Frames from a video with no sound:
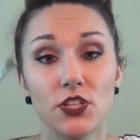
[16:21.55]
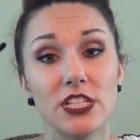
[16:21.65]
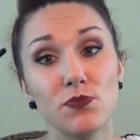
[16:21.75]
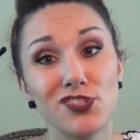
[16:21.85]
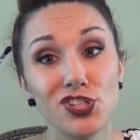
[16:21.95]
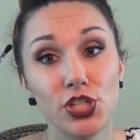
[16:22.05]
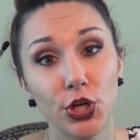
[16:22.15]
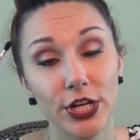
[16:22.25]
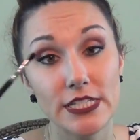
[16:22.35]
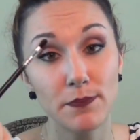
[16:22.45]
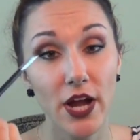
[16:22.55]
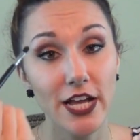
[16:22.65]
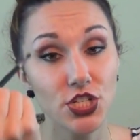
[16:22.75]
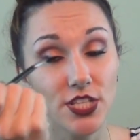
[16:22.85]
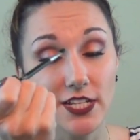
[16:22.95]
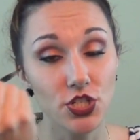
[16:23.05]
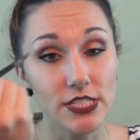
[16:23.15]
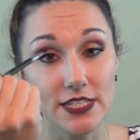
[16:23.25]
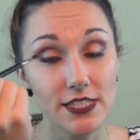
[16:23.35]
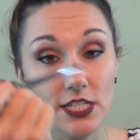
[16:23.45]
So this one's just a crease brush and then
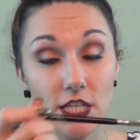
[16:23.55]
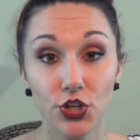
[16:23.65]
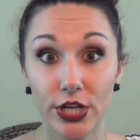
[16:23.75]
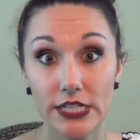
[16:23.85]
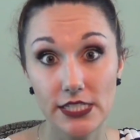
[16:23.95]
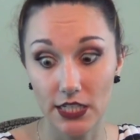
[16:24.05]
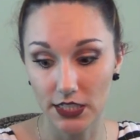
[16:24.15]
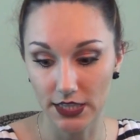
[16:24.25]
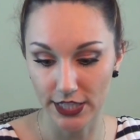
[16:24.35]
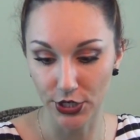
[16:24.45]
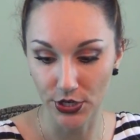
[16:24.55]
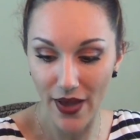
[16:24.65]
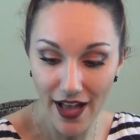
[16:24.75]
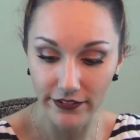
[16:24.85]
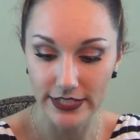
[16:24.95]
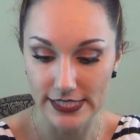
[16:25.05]
just gets into the crease, and there you have it.